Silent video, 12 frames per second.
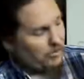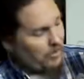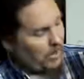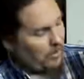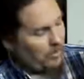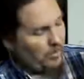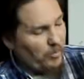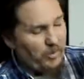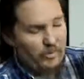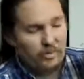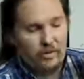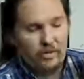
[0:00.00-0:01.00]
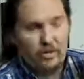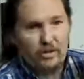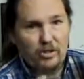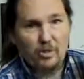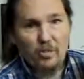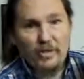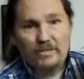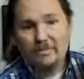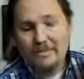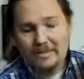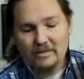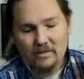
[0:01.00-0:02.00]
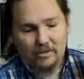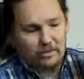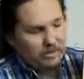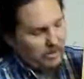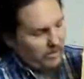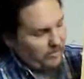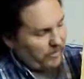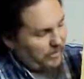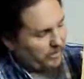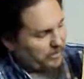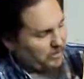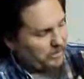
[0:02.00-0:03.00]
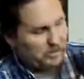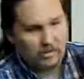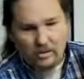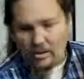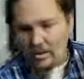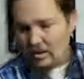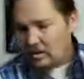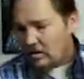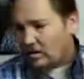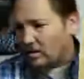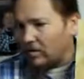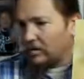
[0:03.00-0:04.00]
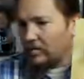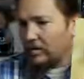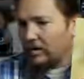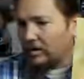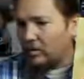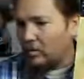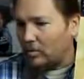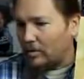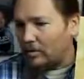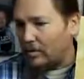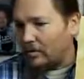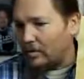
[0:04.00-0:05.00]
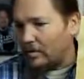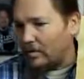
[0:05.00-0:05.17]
So I went with a U S B solution. I found this relay board